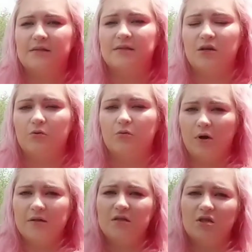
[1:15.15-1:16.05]
So we're
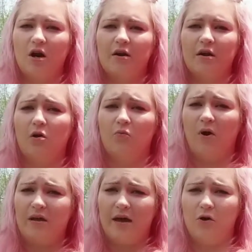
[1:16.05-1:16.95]
gonna start in our
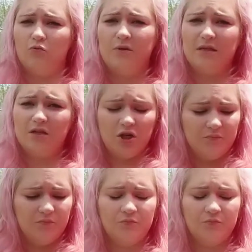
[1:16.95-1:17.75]
right L position,